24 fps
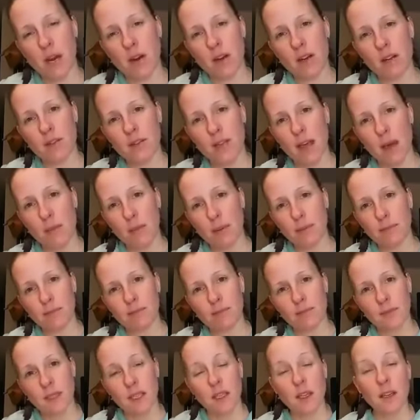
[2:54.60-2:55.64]
barriers up.
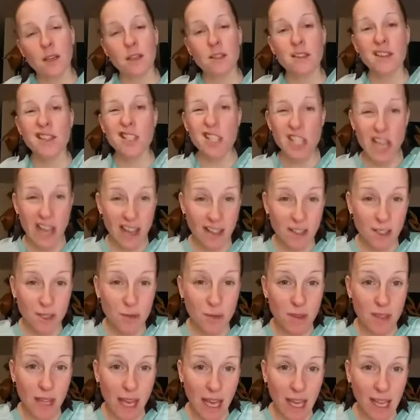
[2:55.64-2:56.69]

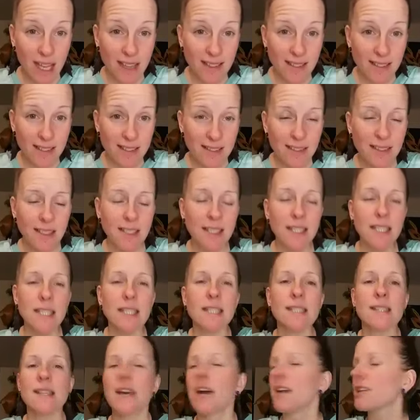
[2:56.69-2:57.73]
Challenge with that
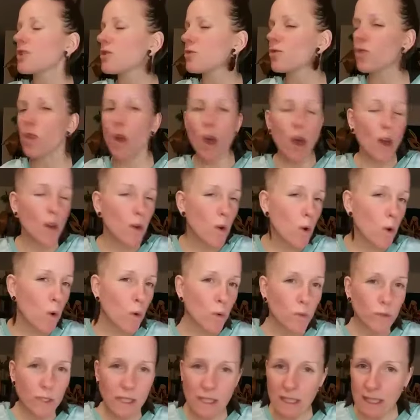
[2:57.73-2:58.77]
is that you're not
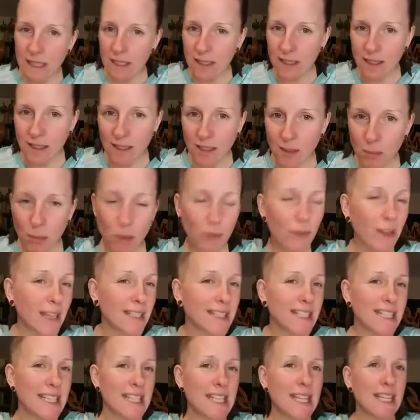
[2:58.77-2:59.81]
only
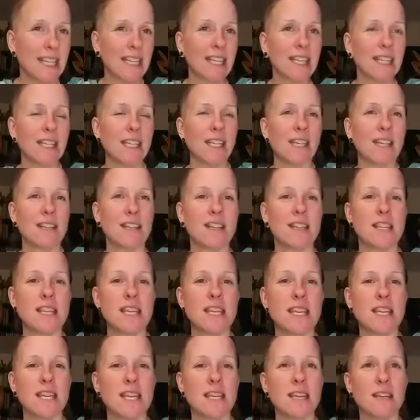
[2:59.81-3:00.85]
preventing
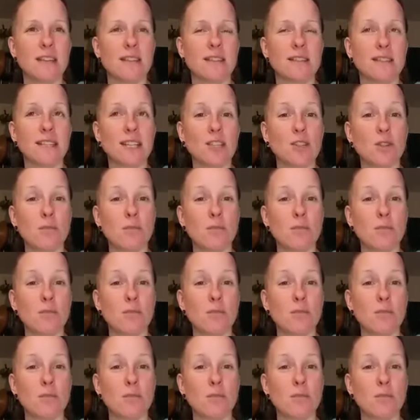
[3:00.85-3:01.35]
the